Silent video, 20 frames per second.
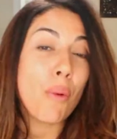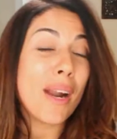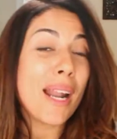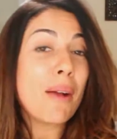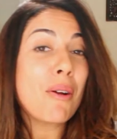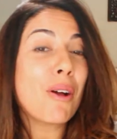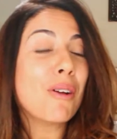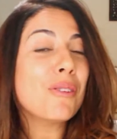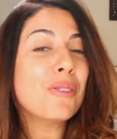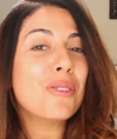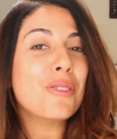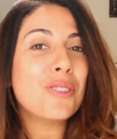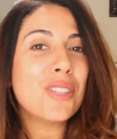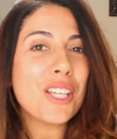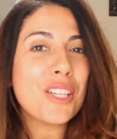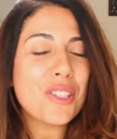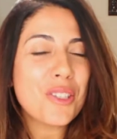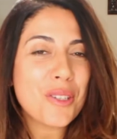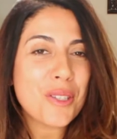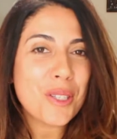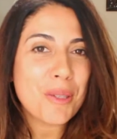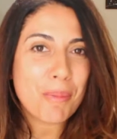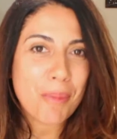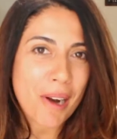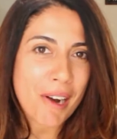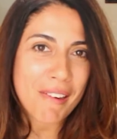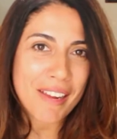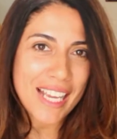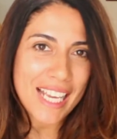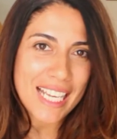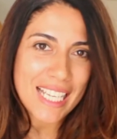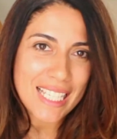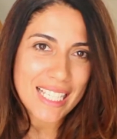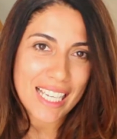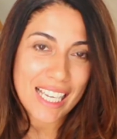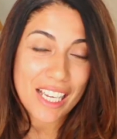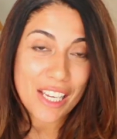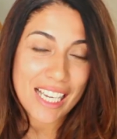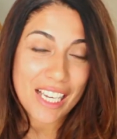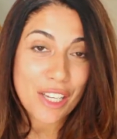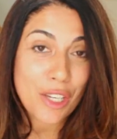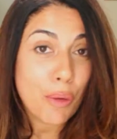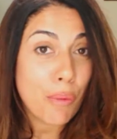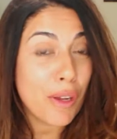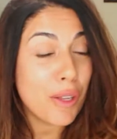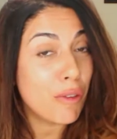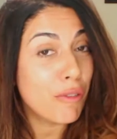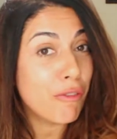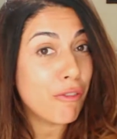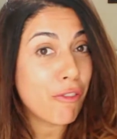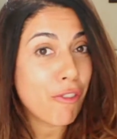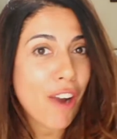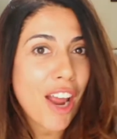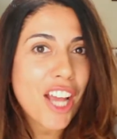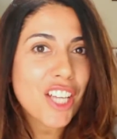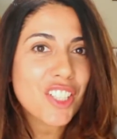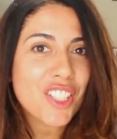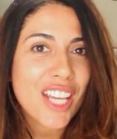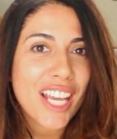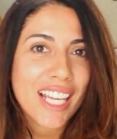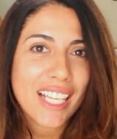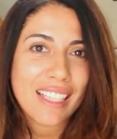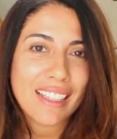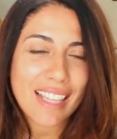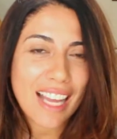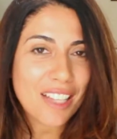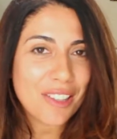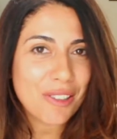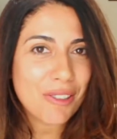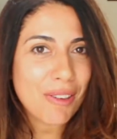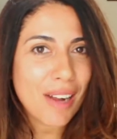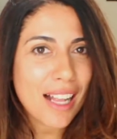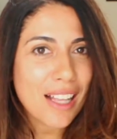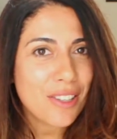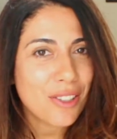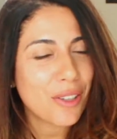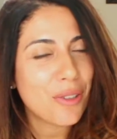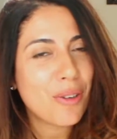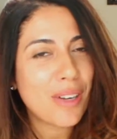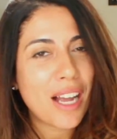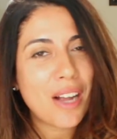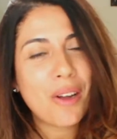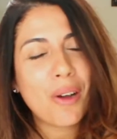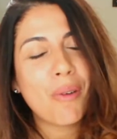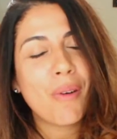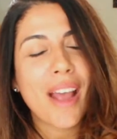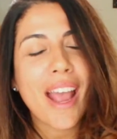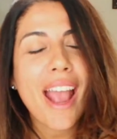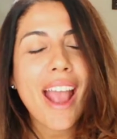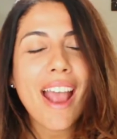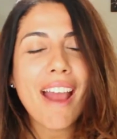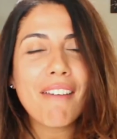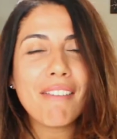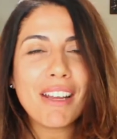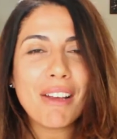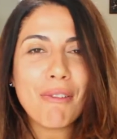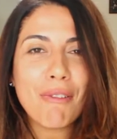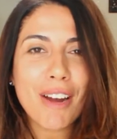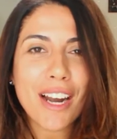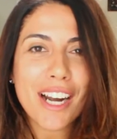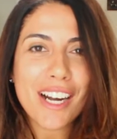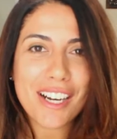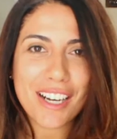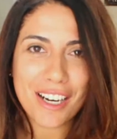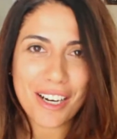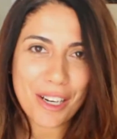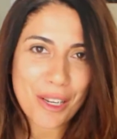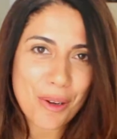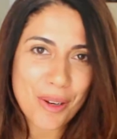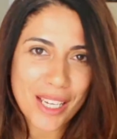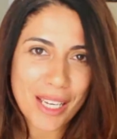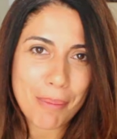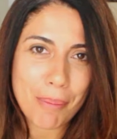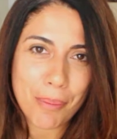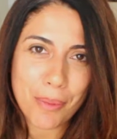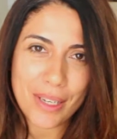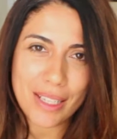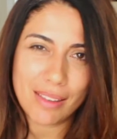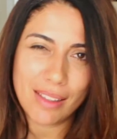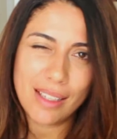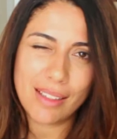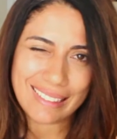What I'm going to teach you is very easy. You will look fresh, natural, so you can go everywhere looking pretty.